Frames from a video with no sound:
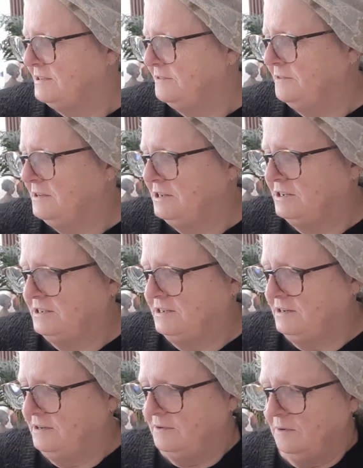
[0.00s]
a
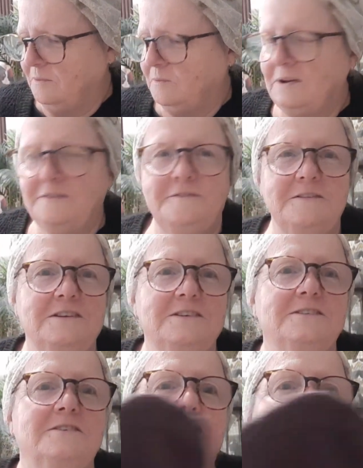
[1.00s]
one
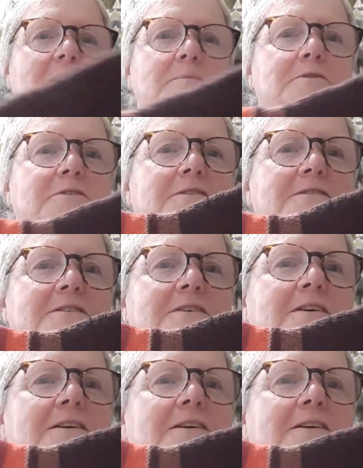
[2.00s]
finished sock. I put it on